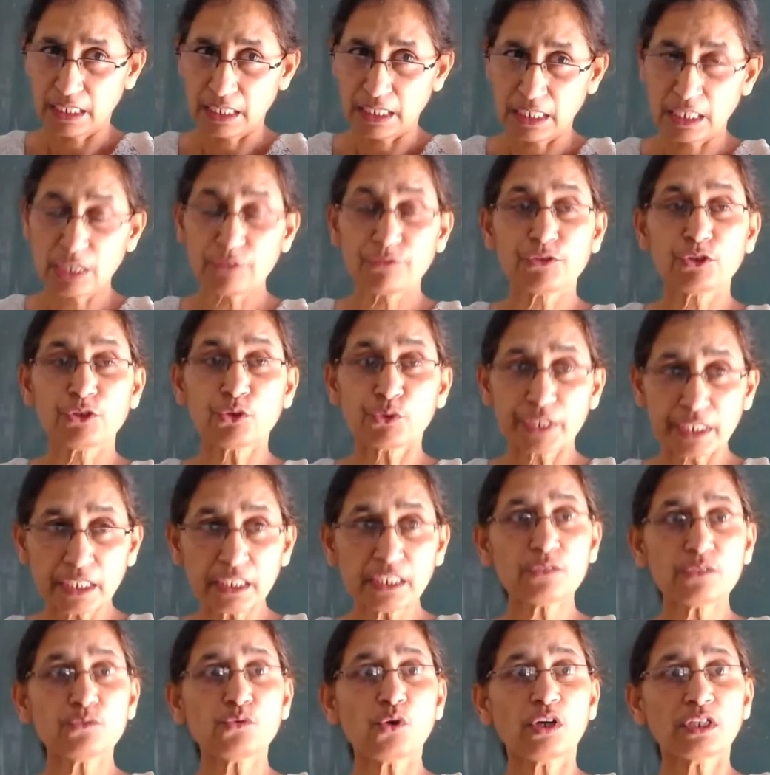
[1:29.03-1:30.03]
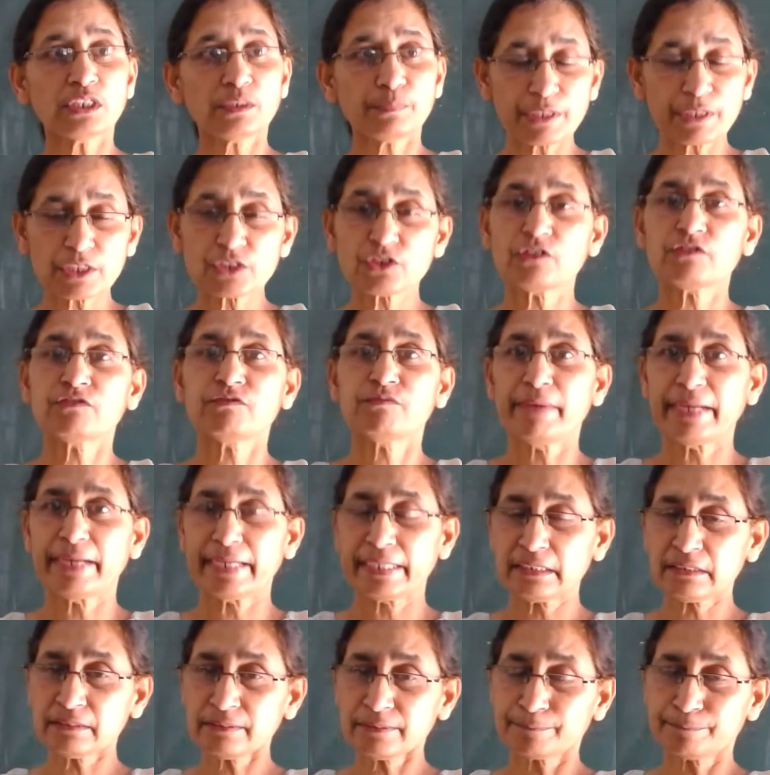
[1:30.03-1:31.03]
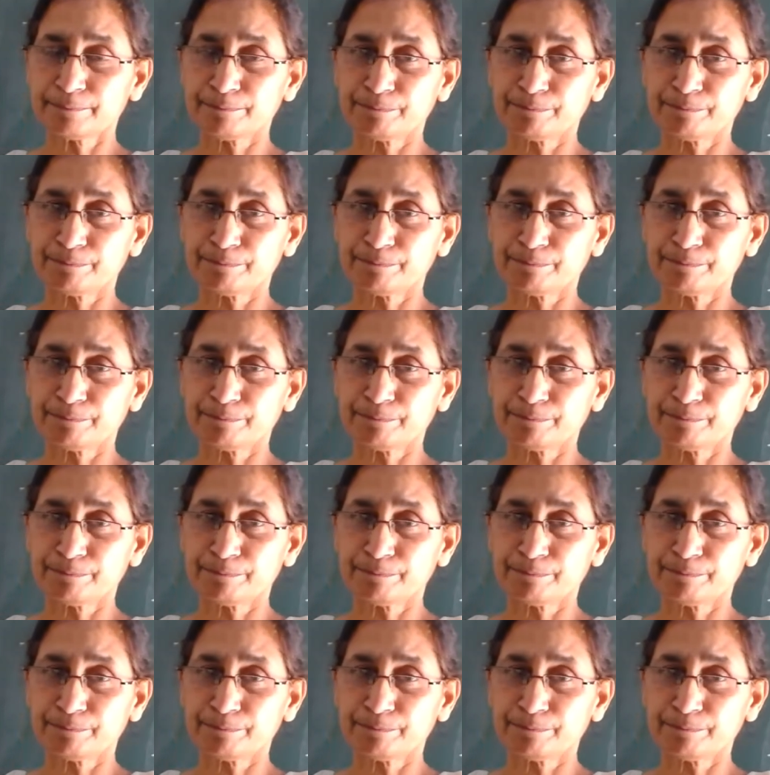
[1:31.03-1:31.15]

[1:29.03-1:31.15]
If you really want peace of mind,